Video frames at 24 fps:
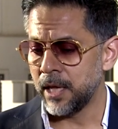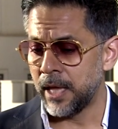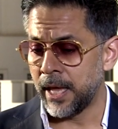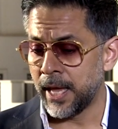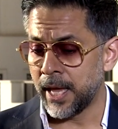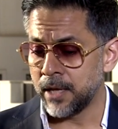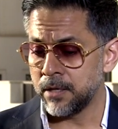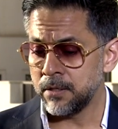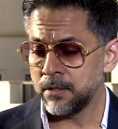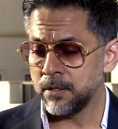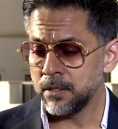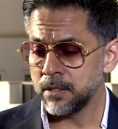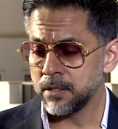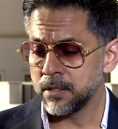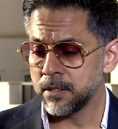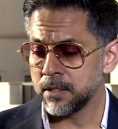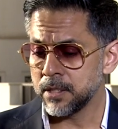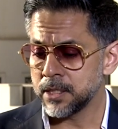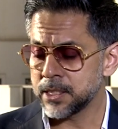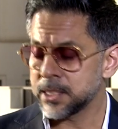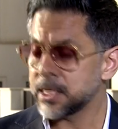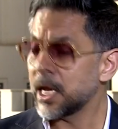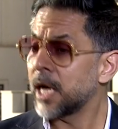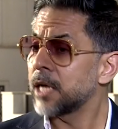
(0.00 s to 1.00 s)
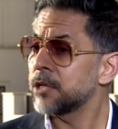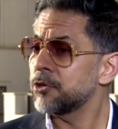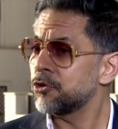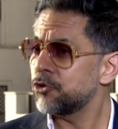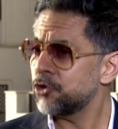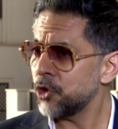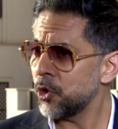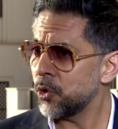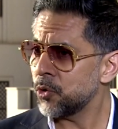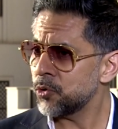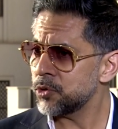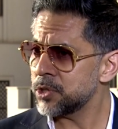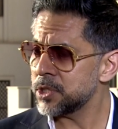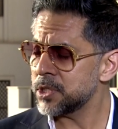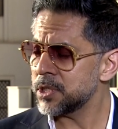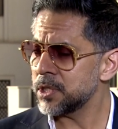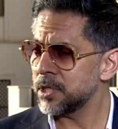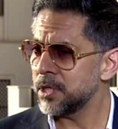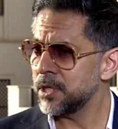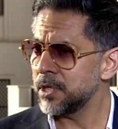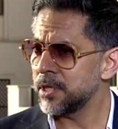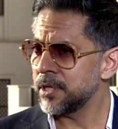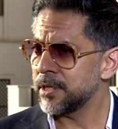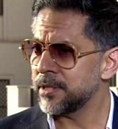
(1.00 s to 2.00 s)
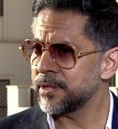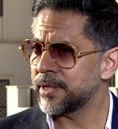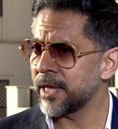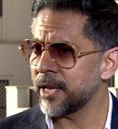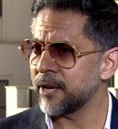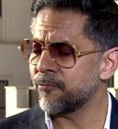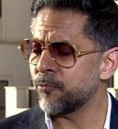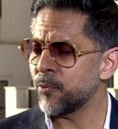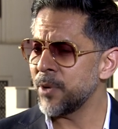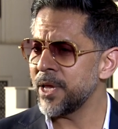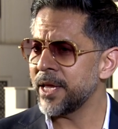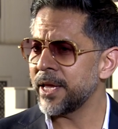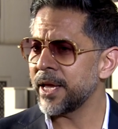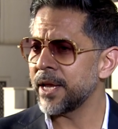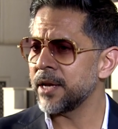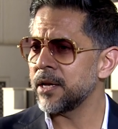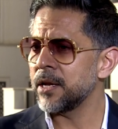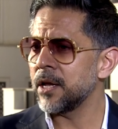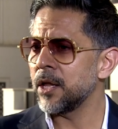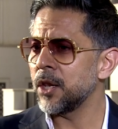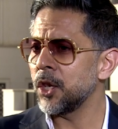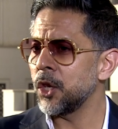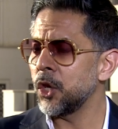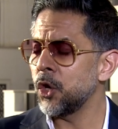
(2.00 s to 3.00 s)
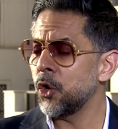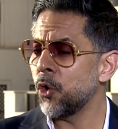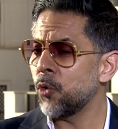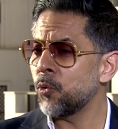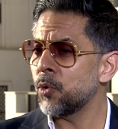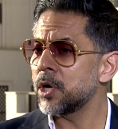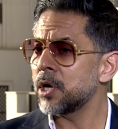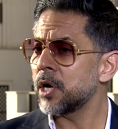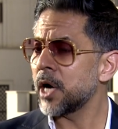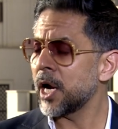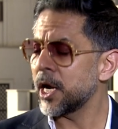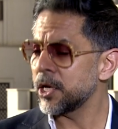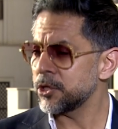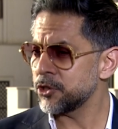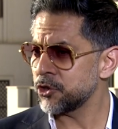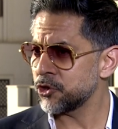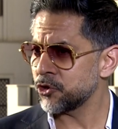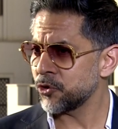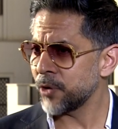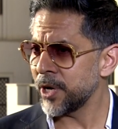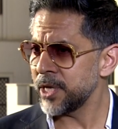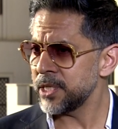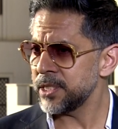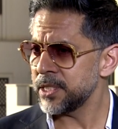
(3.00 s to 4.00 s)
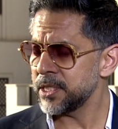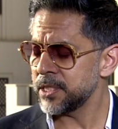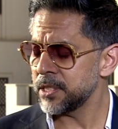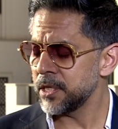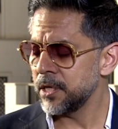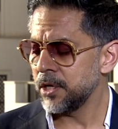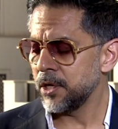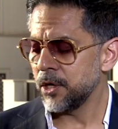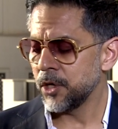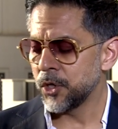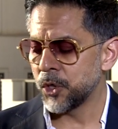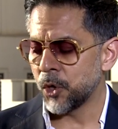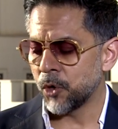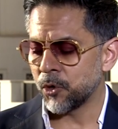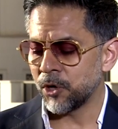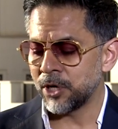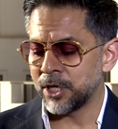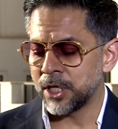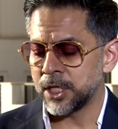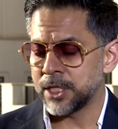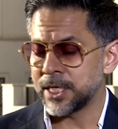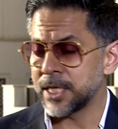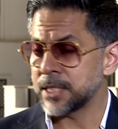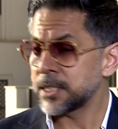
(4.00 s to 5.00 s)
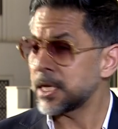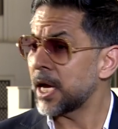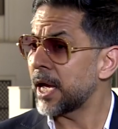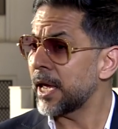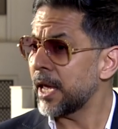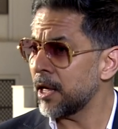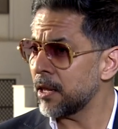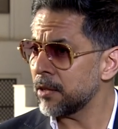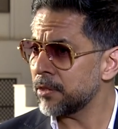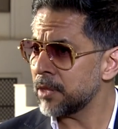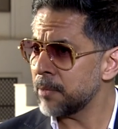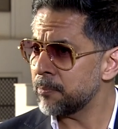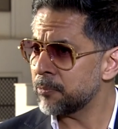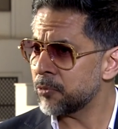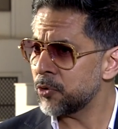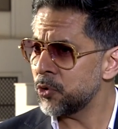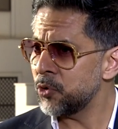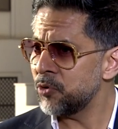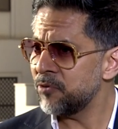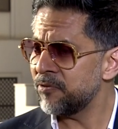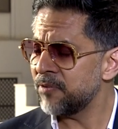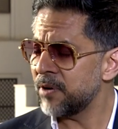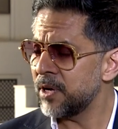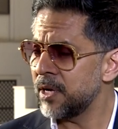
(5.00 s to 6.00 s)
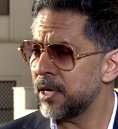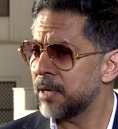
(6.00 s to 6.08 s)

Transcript: and science shows that if we can lower our stress, not only does our health improve,